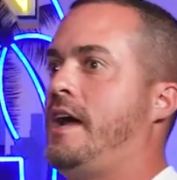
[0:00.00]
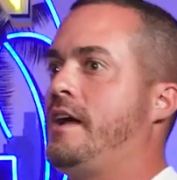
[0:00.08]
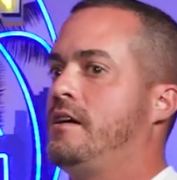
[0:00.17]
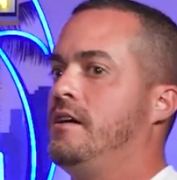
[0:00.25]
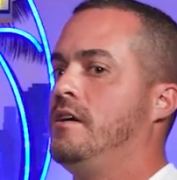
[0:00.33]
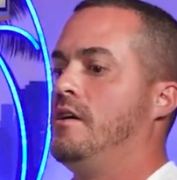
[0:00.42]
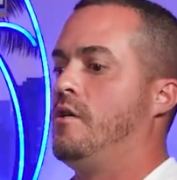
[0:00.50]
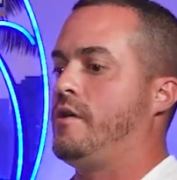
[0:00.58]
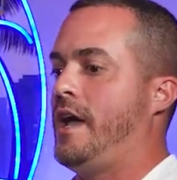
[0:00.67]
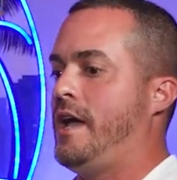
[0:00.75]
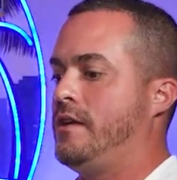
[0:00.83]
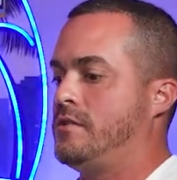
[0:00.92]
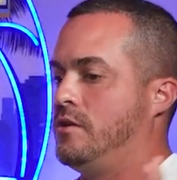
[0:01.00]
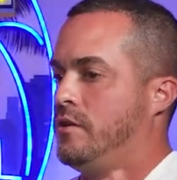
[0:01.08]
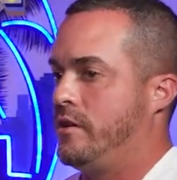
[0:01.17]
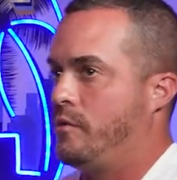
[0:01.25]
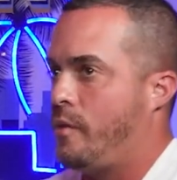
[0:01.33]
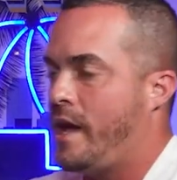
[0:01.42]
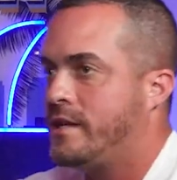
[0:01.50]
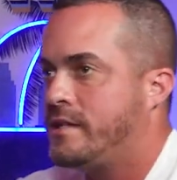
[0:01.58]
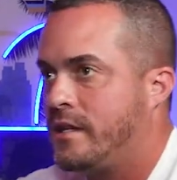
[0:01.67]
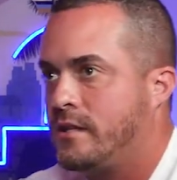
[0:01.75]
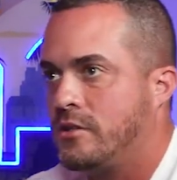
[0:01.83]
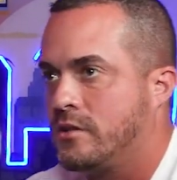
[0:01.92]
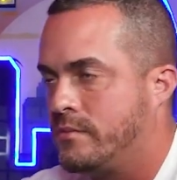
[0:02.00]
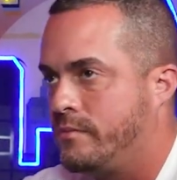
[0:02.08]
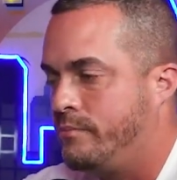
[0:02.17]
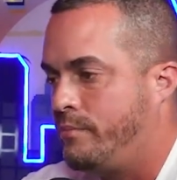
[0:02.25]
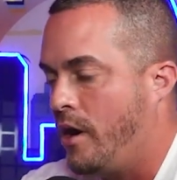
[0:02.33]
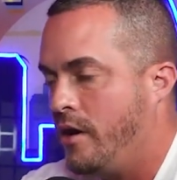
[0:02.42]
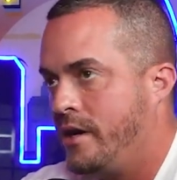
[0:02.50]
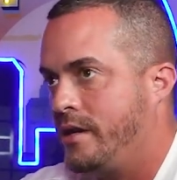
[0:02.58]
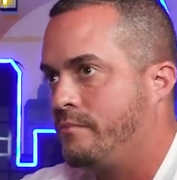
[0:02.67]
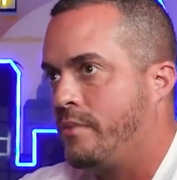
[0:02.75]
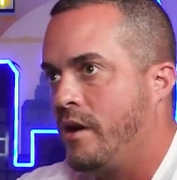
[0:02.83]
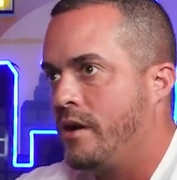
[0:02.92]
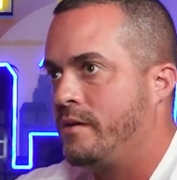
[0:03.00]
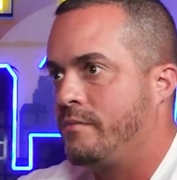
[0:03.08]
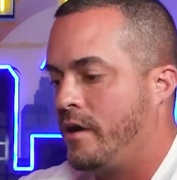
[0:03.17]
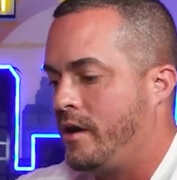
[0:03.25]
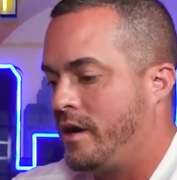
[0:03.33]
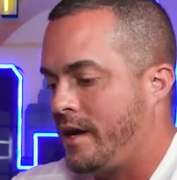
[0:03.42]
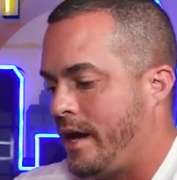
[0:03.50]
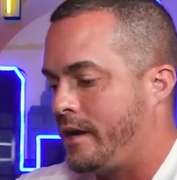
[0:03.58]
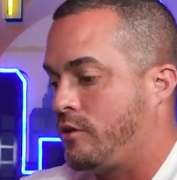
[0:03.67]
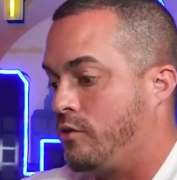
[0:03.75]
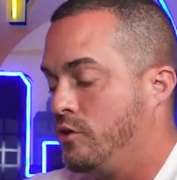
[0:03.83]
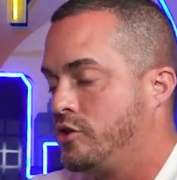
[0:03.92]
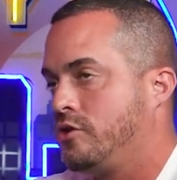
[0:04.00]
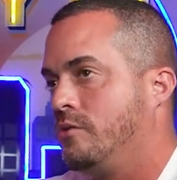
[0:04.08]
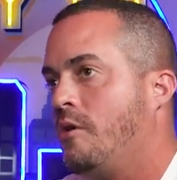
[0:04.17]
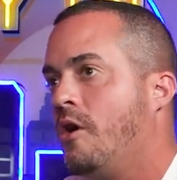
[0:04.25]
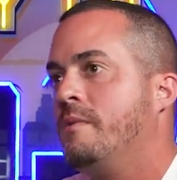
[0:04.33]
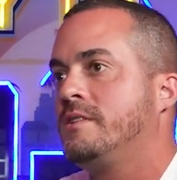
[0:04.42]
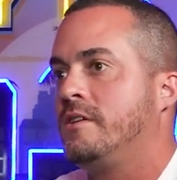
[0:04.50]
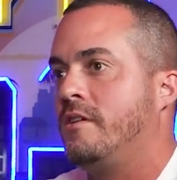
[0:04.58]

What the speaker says: like, okay, so you're wasting just burning like crucial moments in